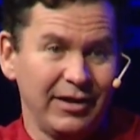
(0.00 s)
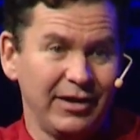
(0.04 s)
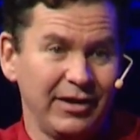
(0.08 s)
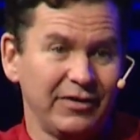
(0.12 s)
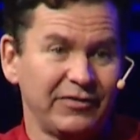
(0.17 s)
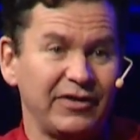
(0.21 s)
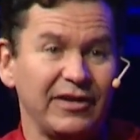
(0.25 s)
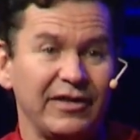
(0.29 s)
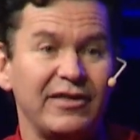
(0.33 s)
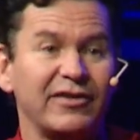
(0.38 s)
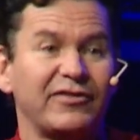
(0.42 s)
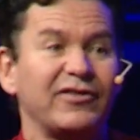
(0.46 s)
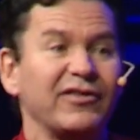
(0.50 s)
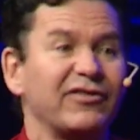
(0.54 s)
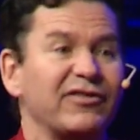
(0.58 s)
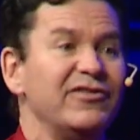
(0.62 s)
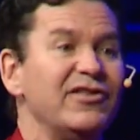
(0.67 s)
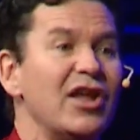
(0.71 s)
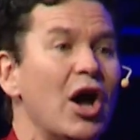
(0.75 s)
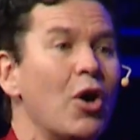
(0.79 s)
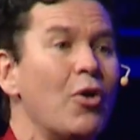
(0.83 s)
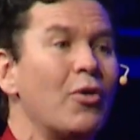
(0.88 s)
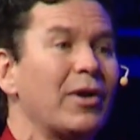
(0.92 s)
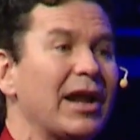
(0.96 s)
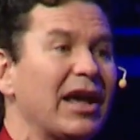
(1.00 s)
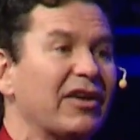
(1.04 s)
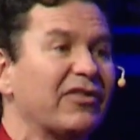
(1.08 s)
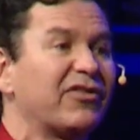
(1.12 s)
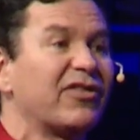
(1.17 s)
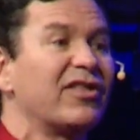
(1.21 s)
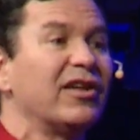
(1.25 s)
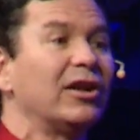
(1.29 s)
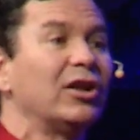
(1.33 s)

See, this is known as the